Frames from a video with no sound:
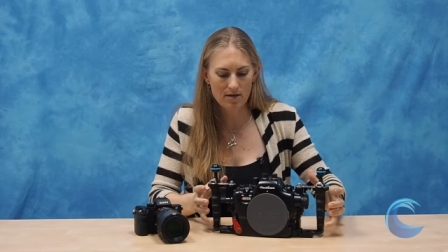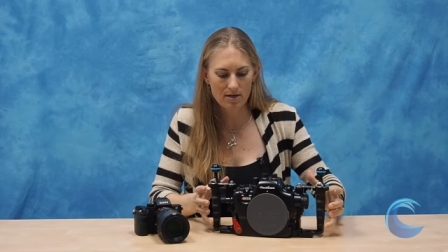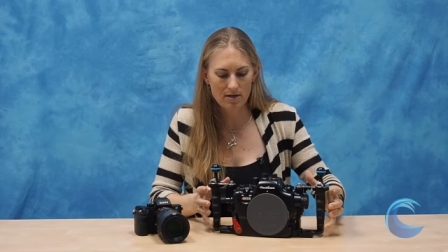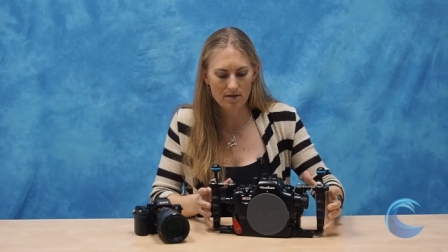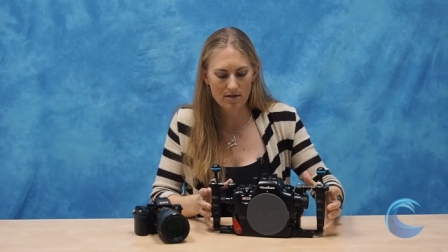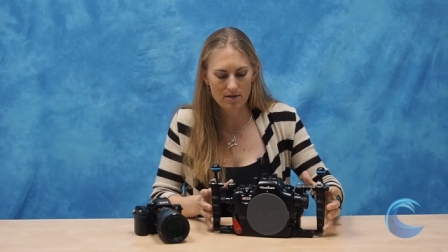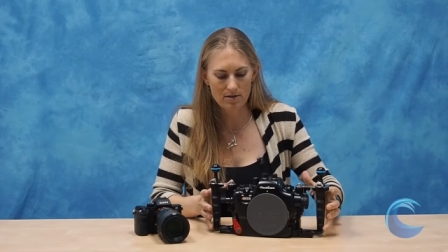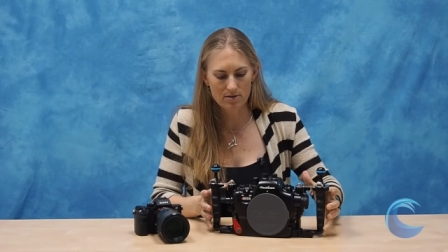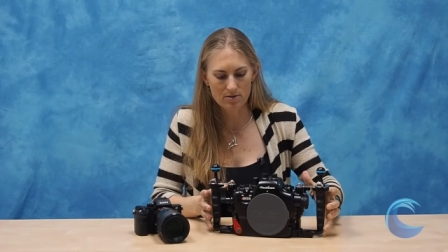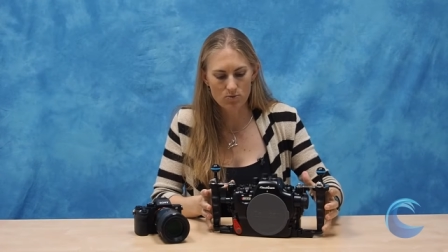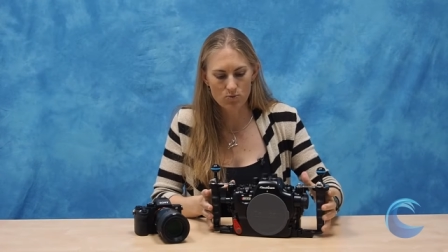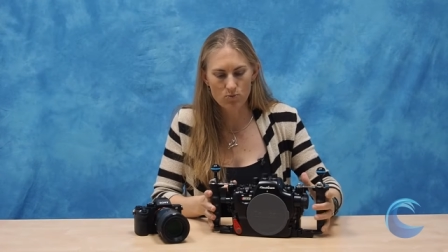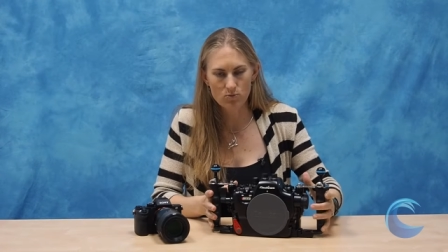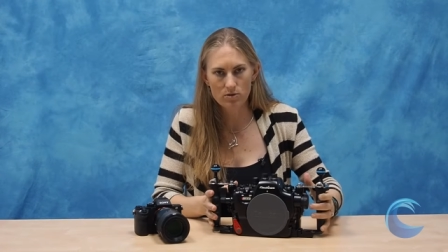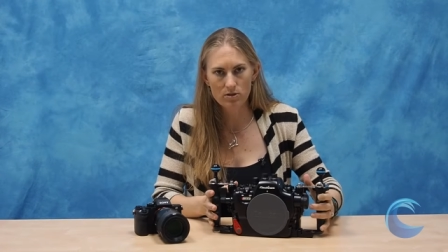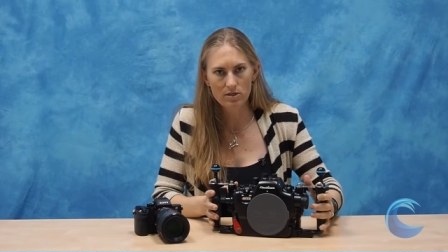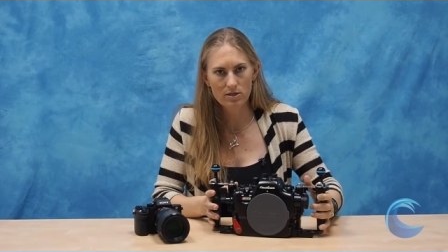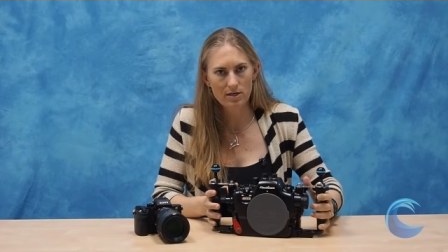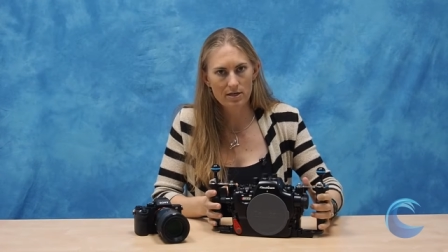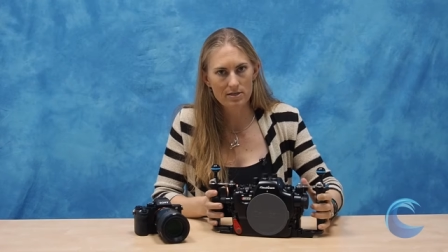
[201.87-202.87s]
it is
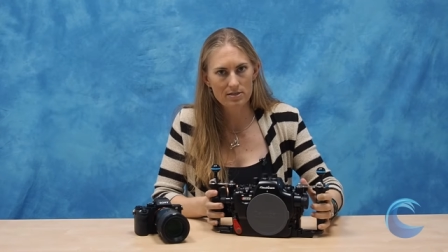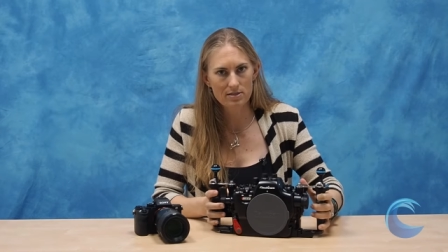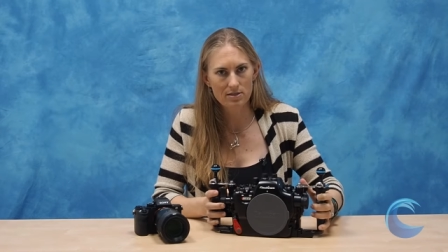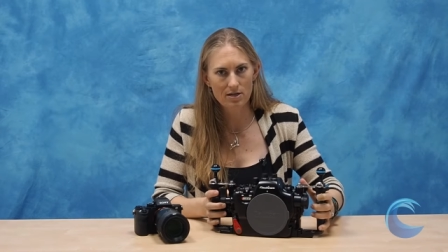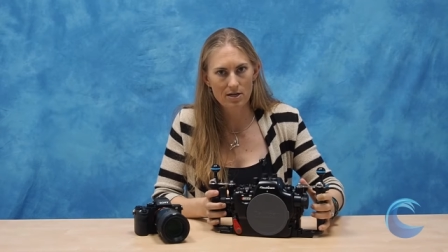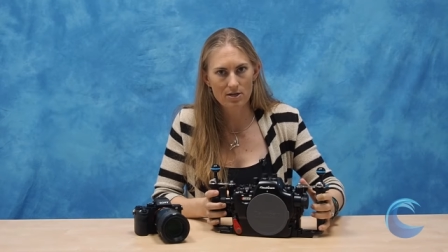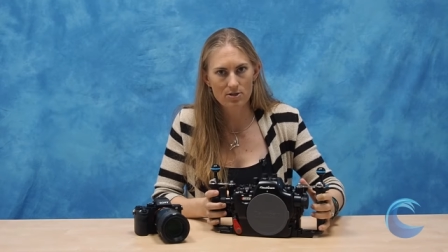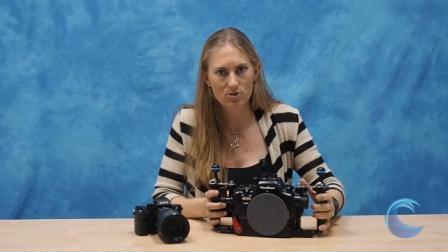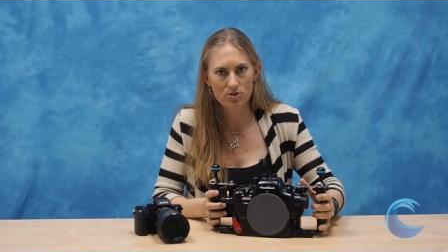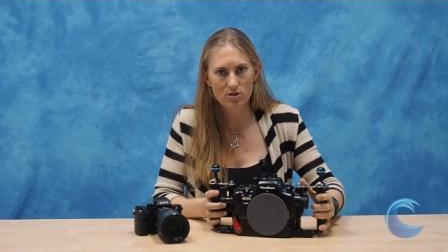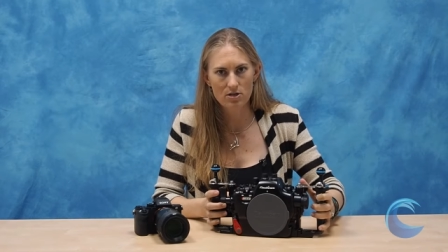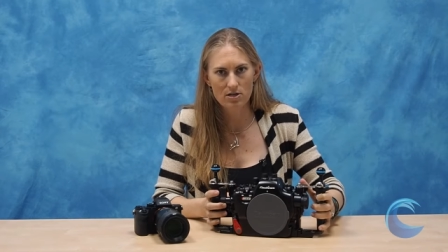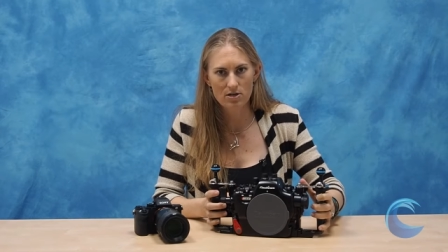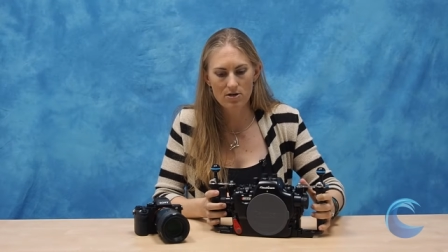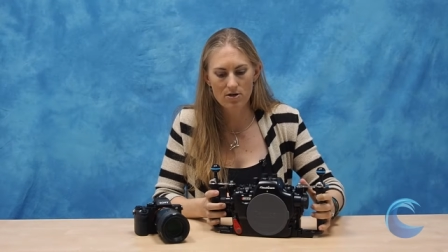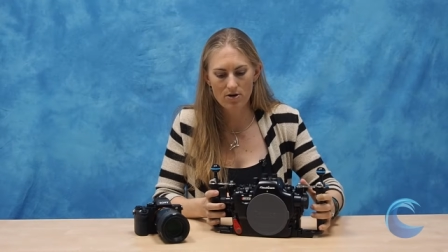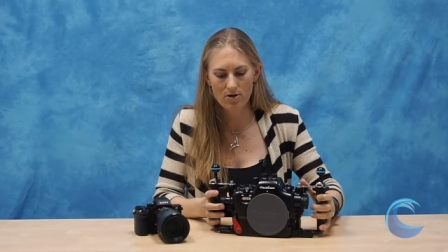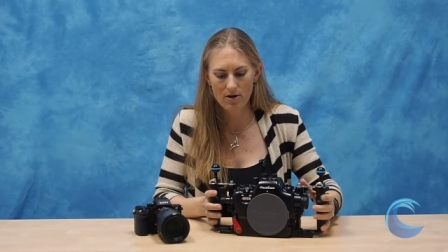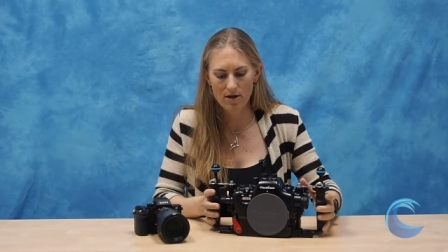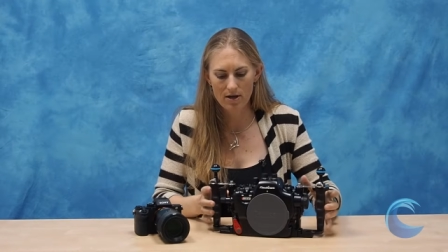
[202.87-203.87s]
really nicely
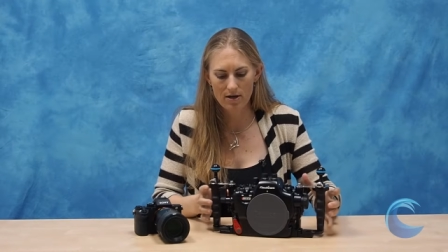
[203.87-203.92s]
engineered,